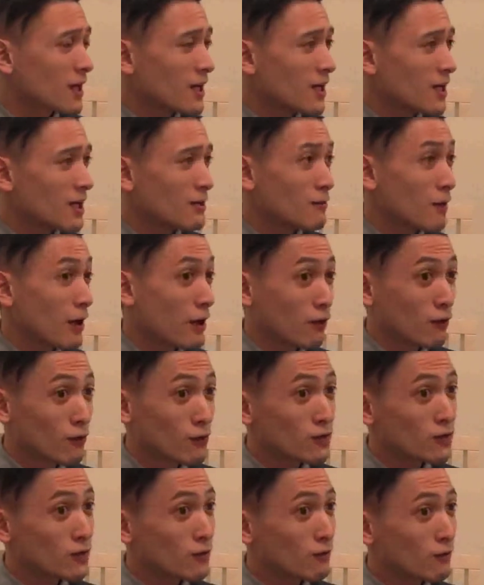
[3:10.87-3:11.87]
and
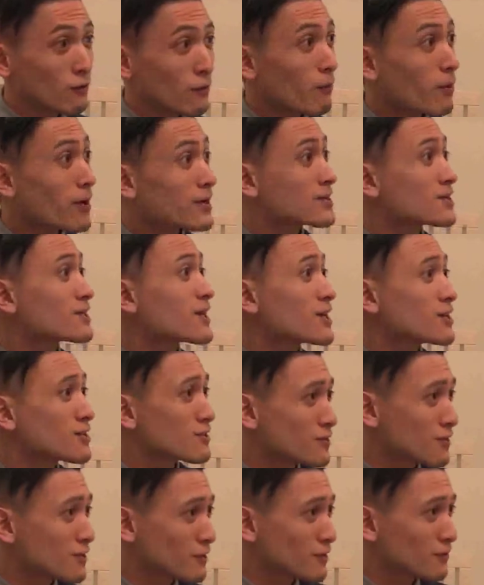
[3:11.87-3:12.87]
also
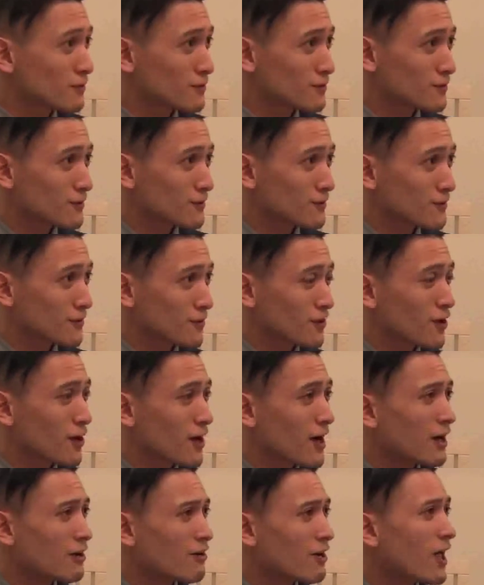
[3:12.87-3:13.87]
presentation skills.
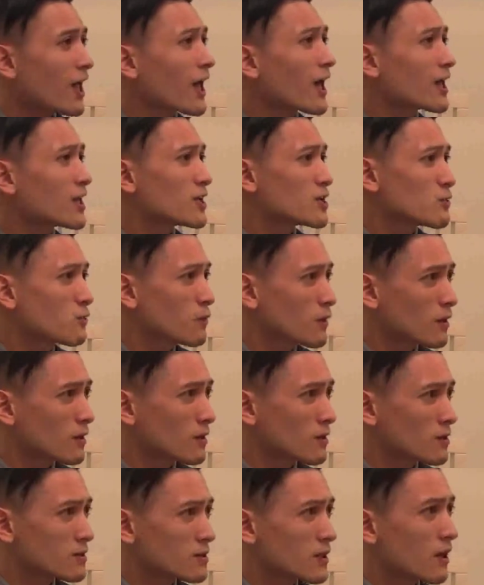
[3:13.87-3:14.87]
How to engage
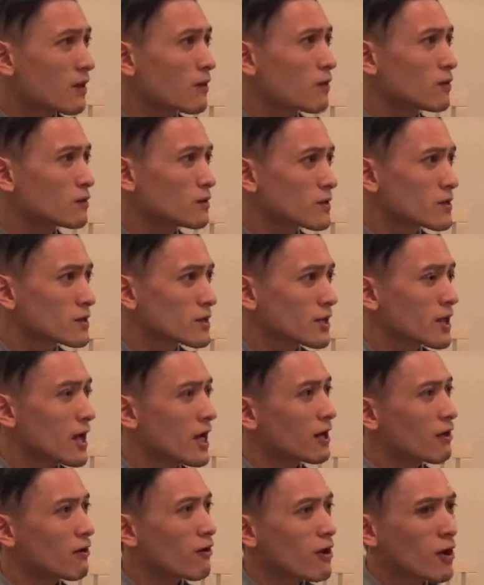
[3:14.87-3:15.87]
with stakeholders and
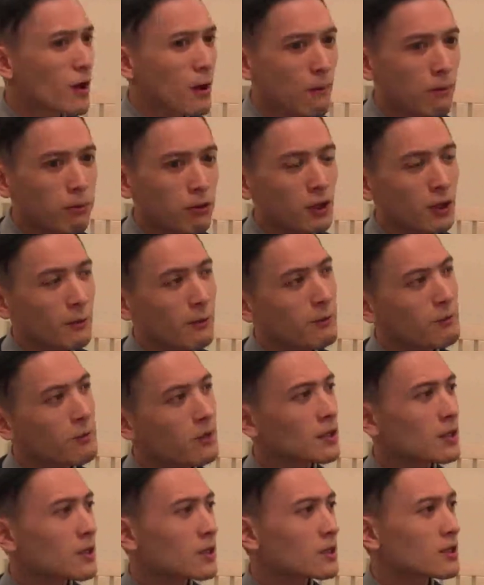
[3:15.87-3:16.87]
how to pull up a
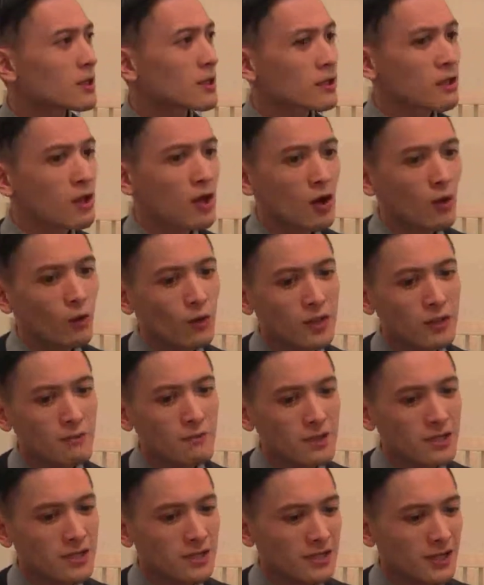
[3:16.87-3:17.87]
meeting, and with a
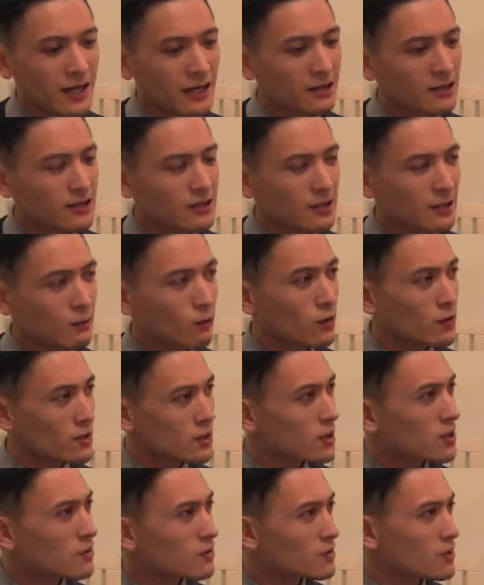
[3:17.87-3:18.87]
business analyst, and what
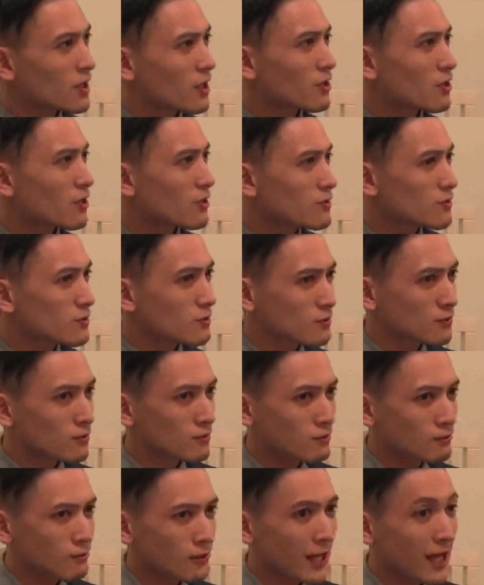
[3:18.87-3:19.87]
skills that you need
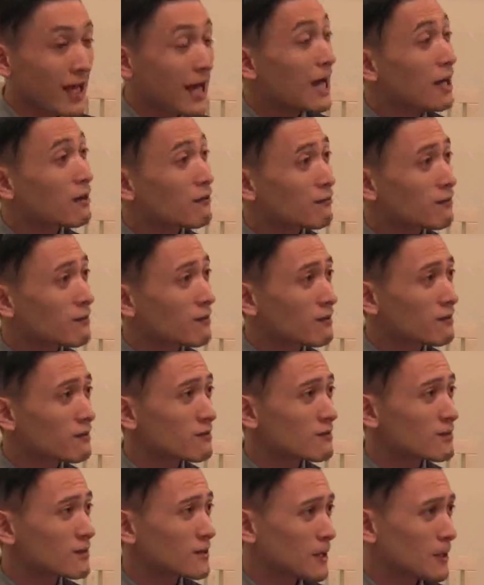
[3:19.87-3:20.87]
to really have
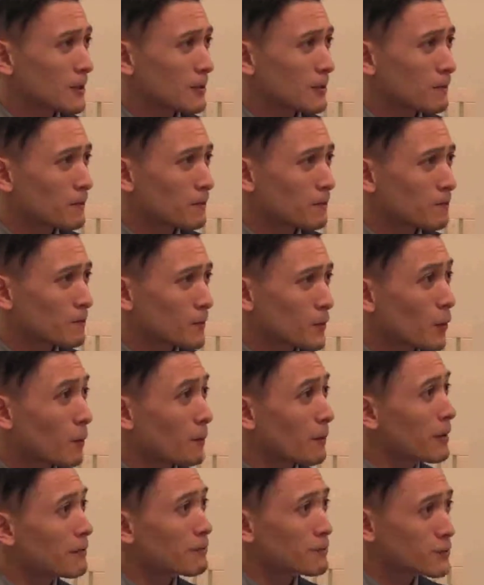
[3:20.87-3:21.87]
is
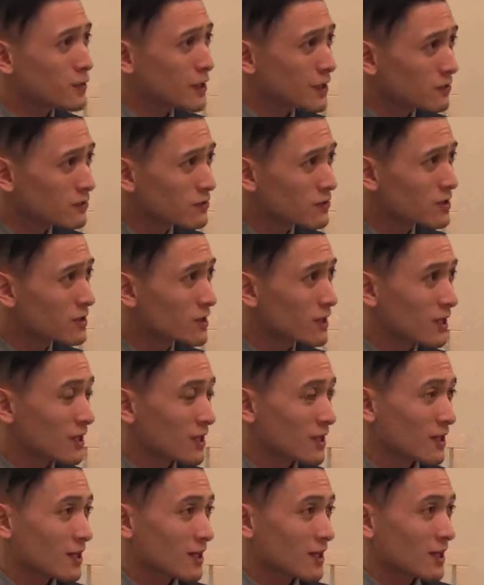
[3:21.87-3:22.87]
people skills.
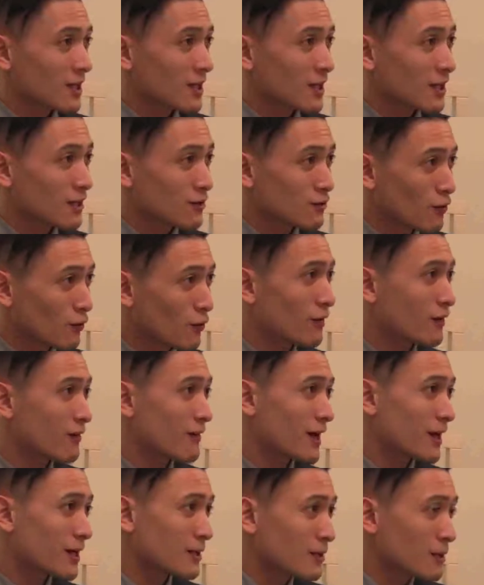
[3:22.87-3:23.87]
Not only
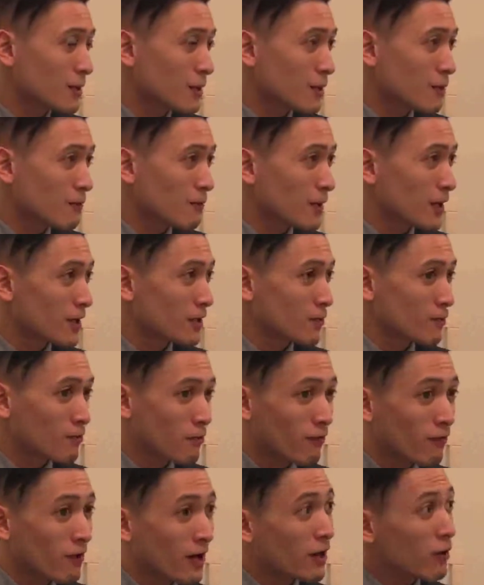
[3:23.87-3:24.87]
that, but
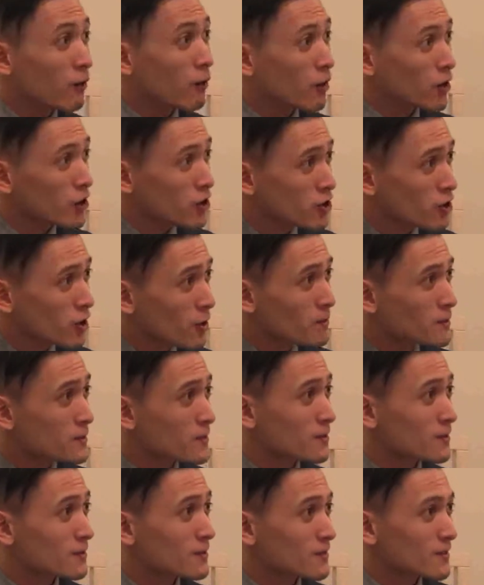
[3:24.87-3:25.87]
providing
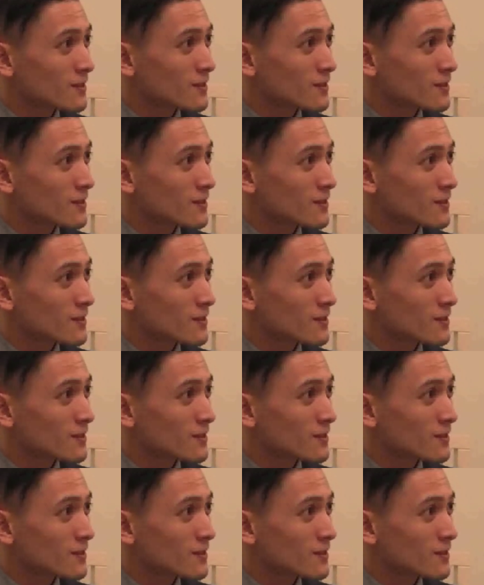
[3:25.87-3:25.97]
workshops,